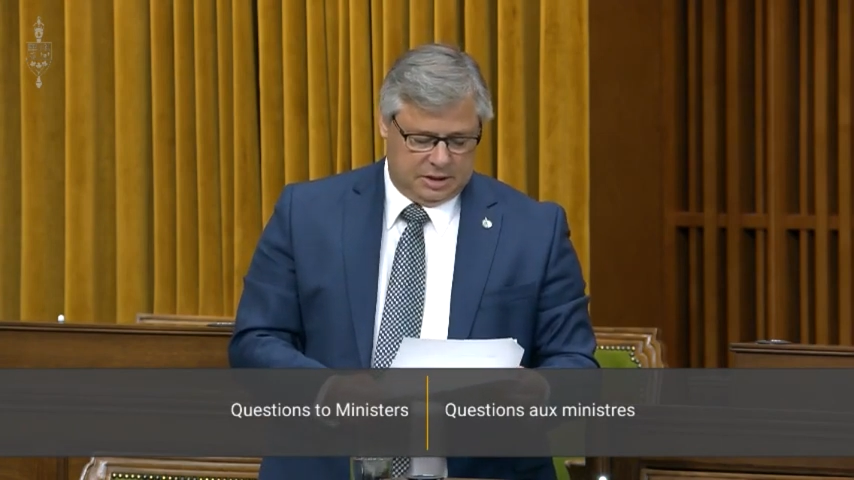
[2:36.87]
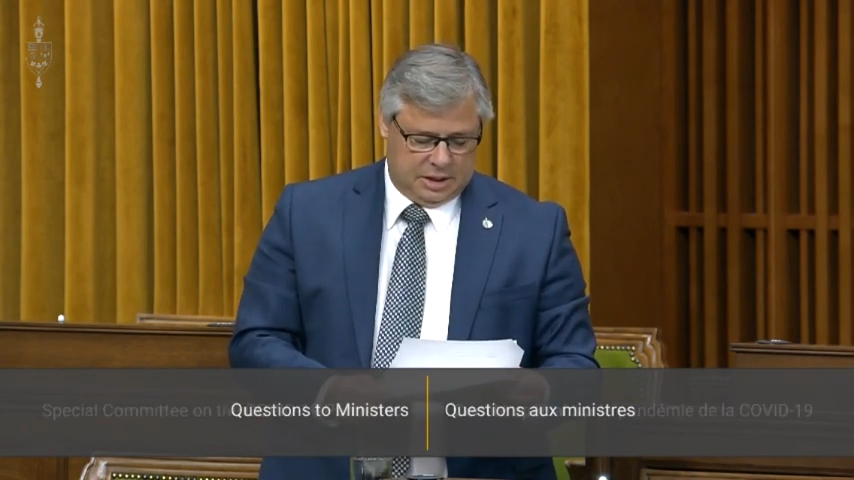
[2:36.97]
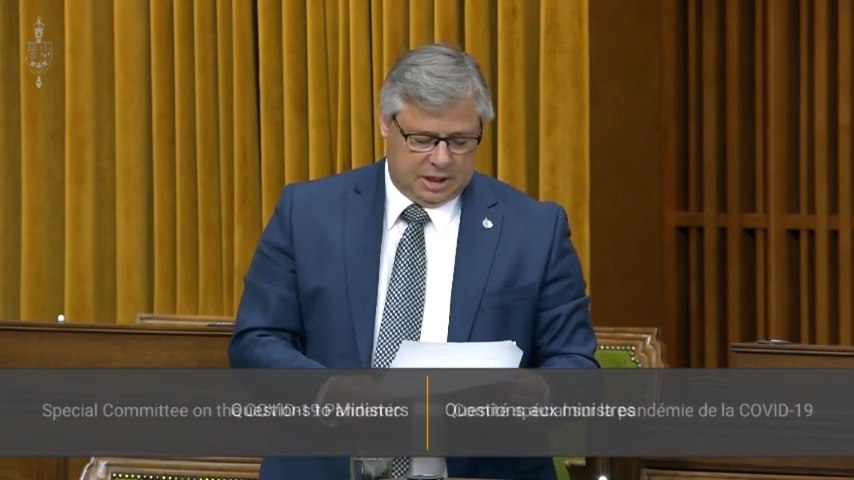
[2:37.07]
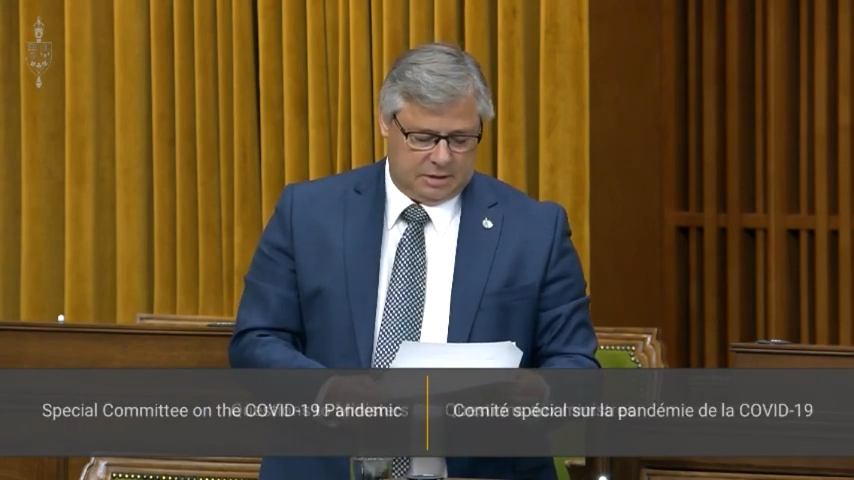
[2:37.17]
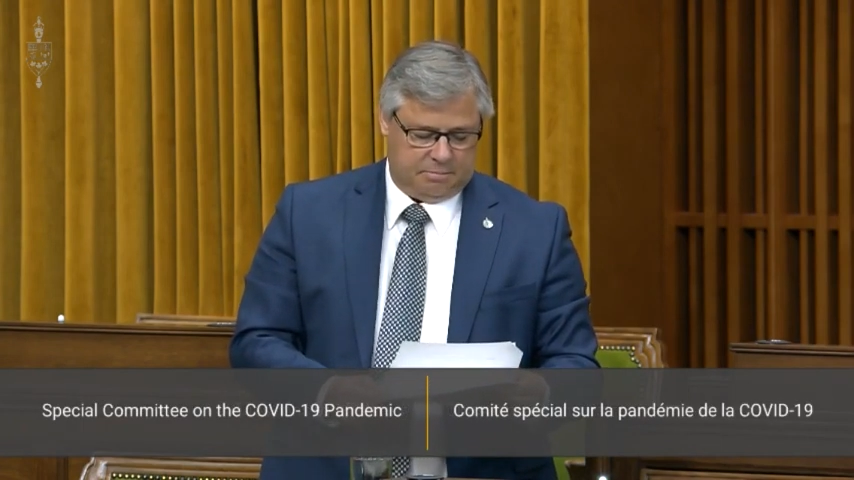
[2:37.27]

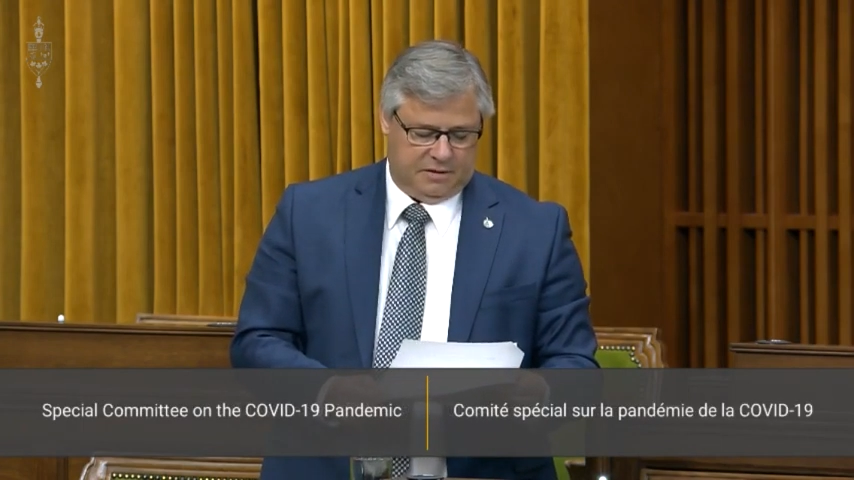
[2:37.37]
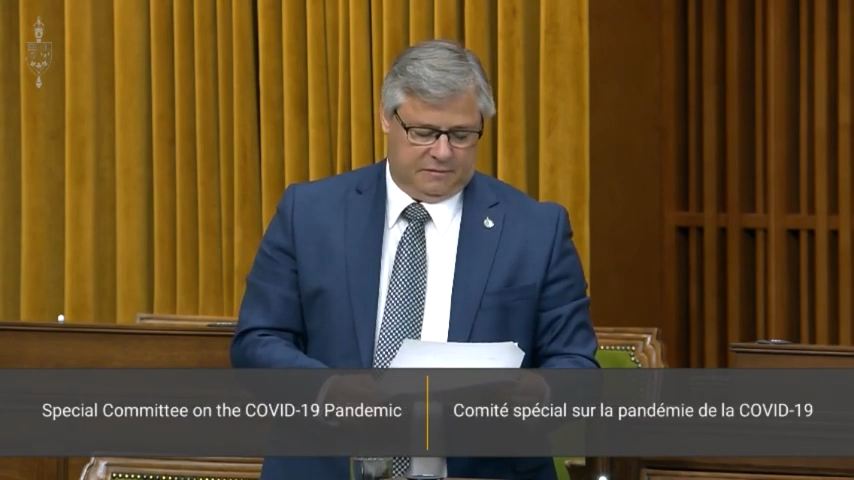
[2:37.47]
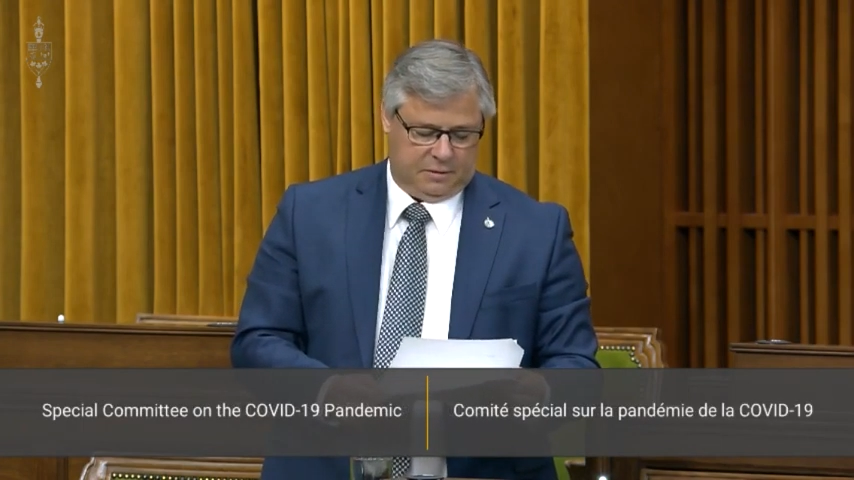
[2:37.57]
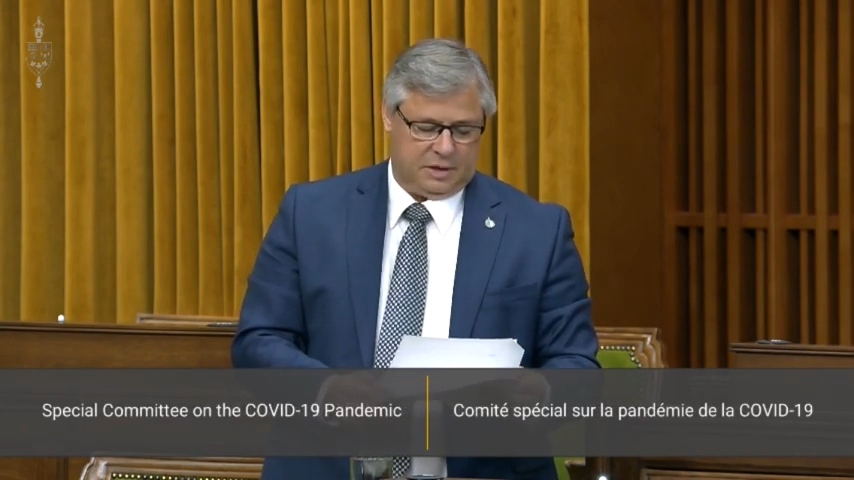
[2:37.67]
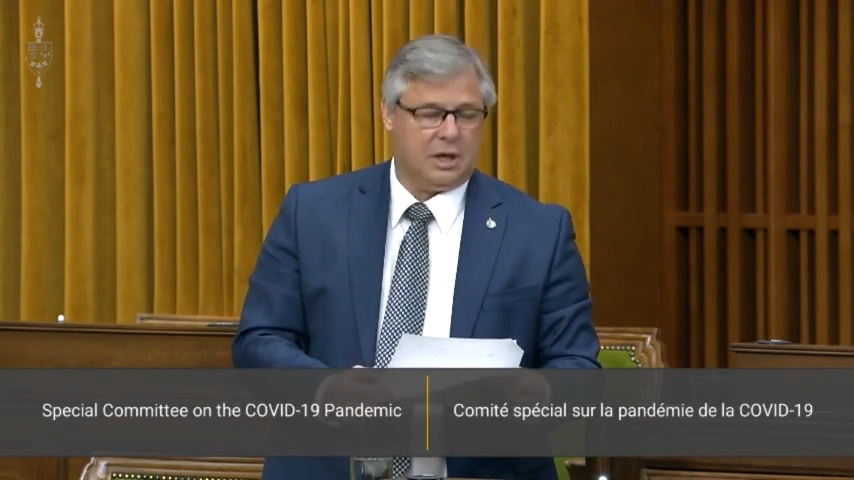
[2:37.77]
get
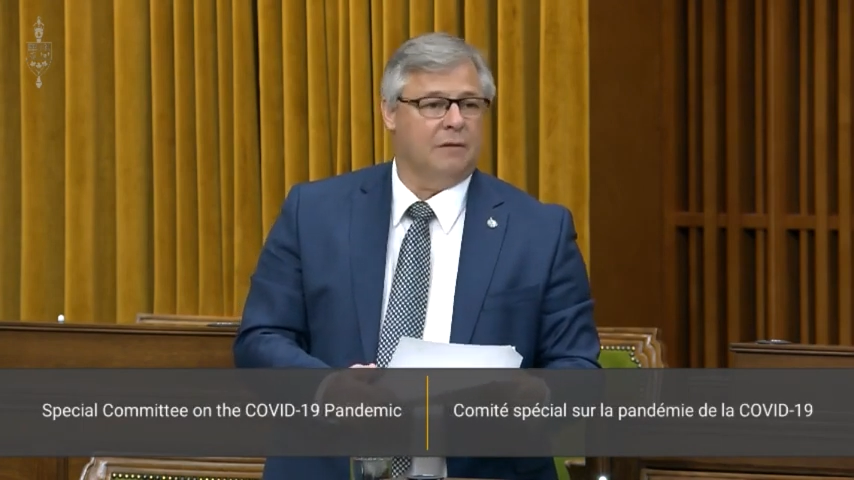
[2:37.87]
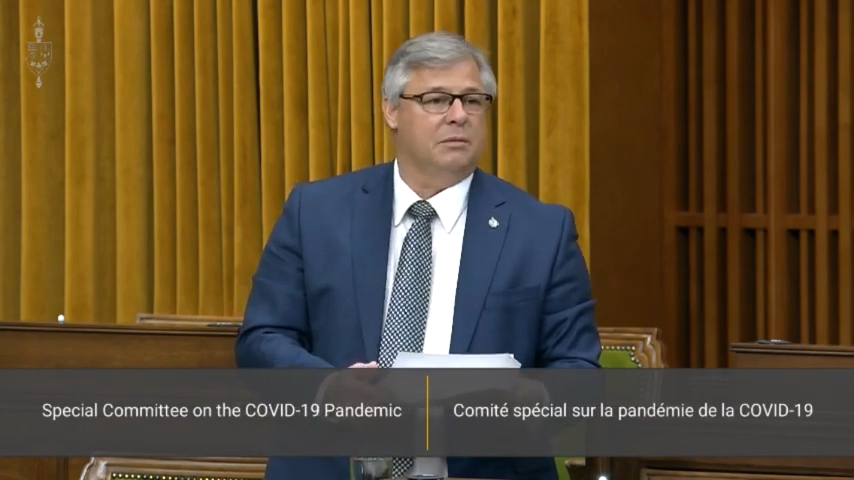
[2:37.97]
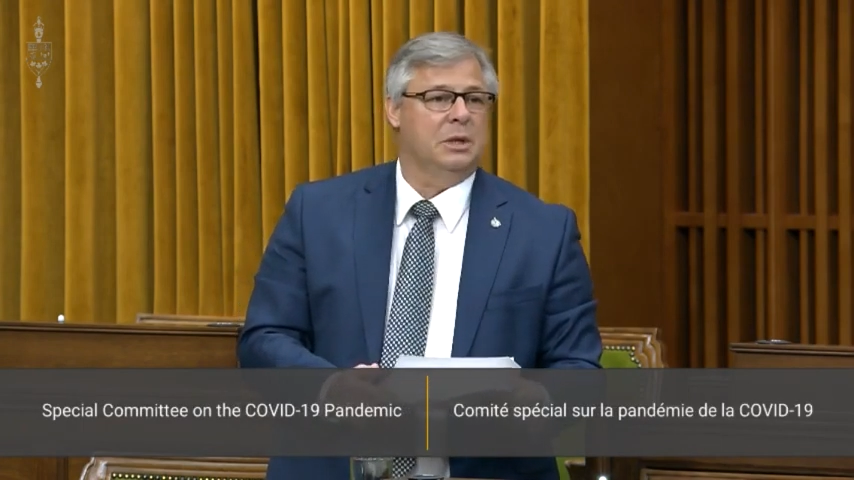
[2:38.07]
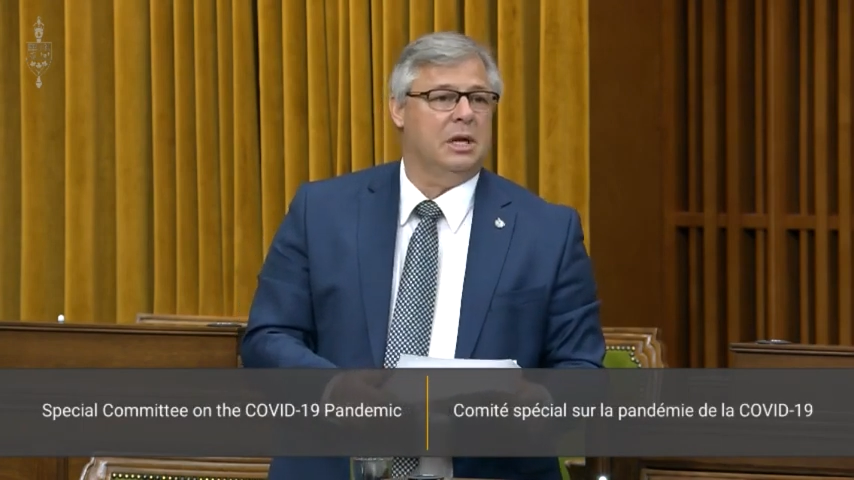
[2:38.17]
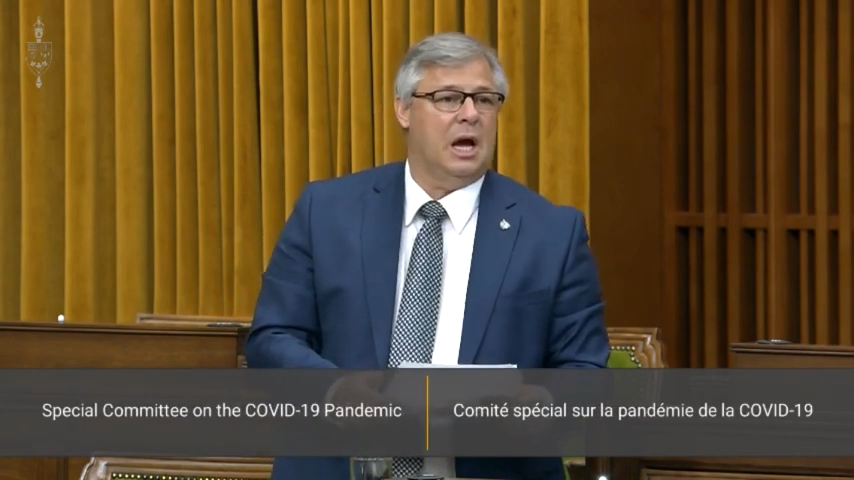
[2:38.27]
before the
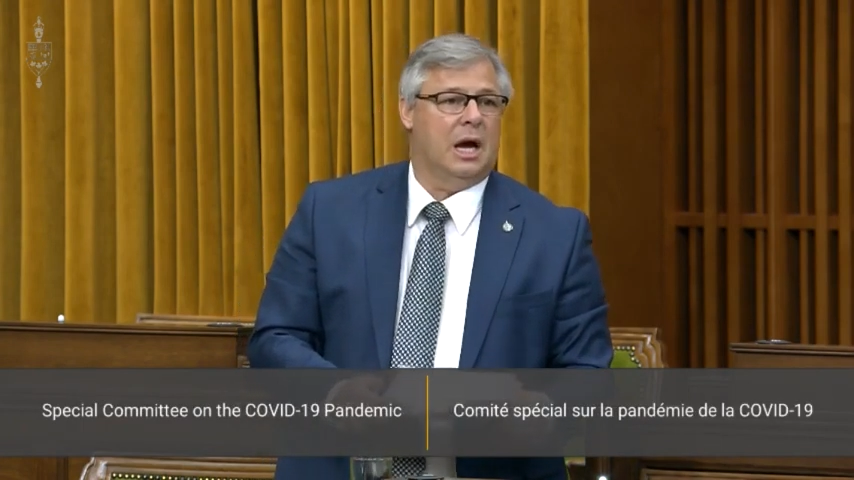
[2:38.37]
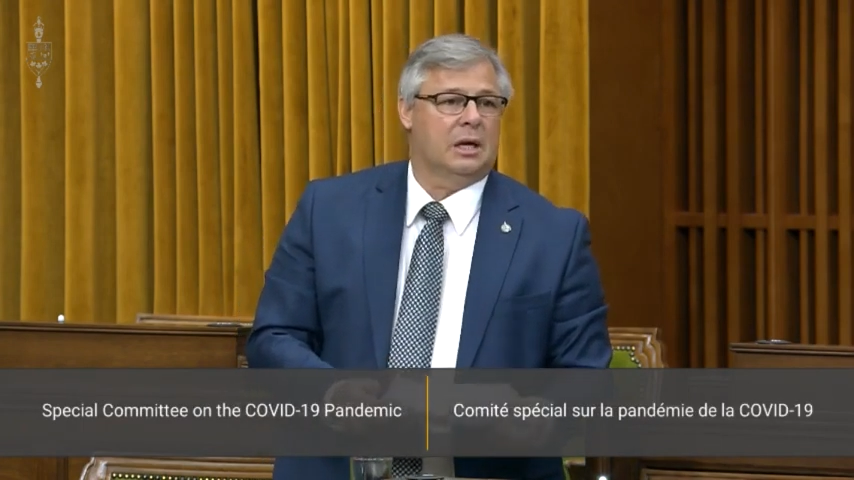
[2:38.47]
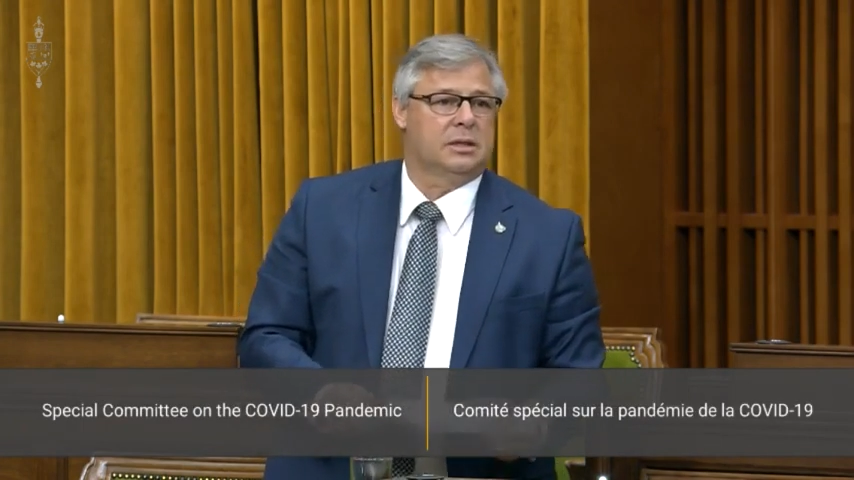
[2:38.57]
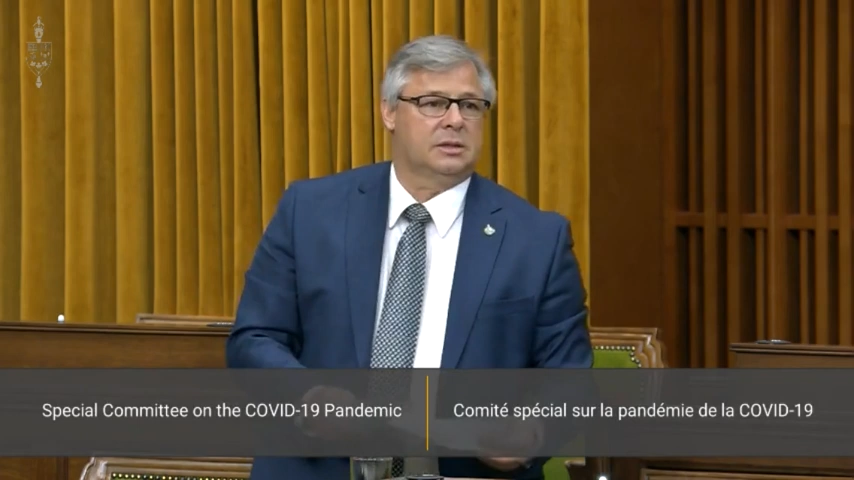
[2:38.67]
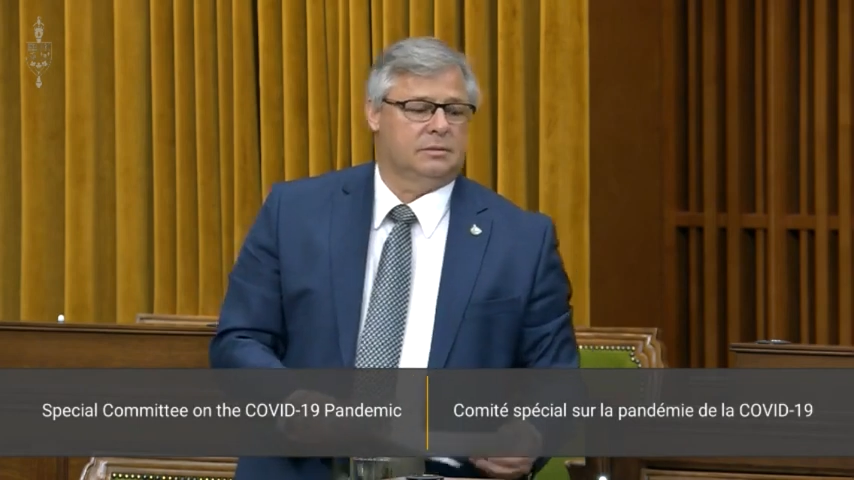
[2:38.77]
government
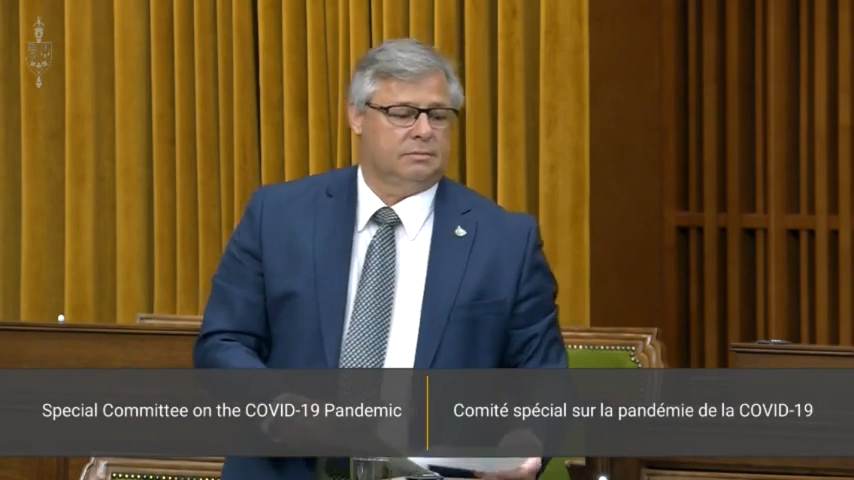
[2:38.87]
acts?